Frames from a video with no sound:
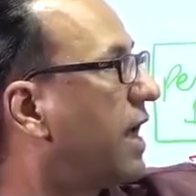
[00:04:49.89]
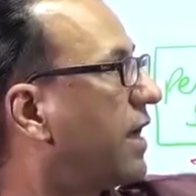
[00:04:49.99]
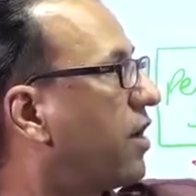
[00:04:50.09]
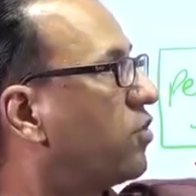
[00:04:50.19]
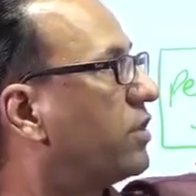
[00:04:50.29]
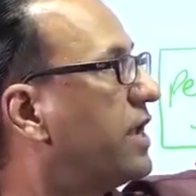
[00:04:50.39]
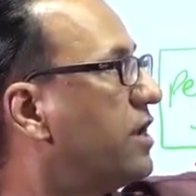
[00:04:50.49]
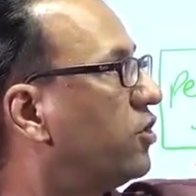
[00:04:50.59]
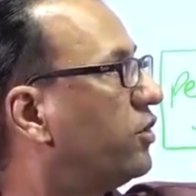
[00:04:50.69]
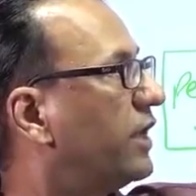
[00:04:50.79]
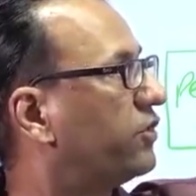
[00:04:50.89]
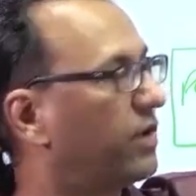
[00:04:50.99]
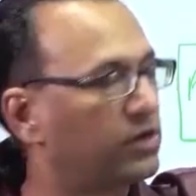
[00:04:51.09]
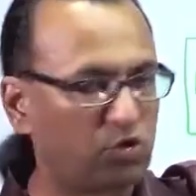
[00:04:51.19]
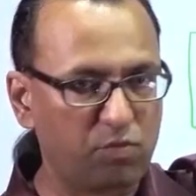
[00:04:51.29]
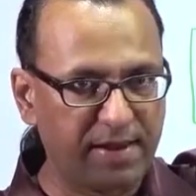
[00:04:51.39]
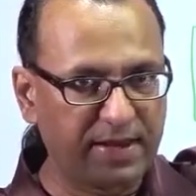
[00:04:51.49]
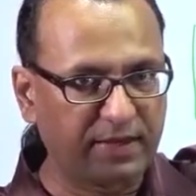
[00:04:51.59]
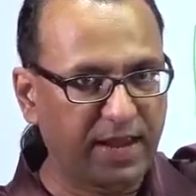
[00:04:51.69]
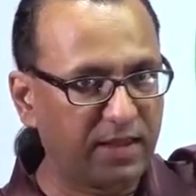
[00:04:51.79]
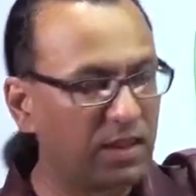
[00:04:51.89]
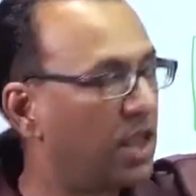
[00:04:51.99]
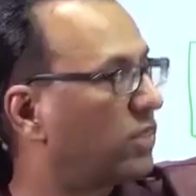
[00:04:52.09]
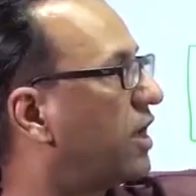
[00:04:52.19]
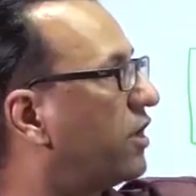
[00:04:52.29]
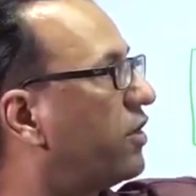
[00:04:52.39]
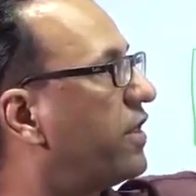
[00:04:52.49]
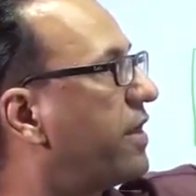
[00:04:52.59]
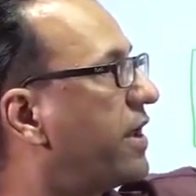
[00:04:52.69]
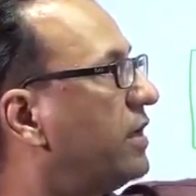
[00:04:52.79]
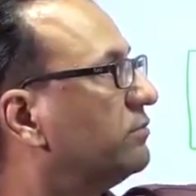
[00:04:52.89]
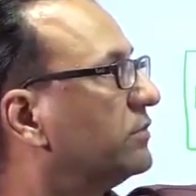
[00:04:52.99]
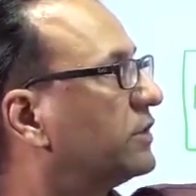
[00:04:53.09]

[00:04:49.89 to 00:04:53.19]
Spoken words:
around the urethra to maintain the urinary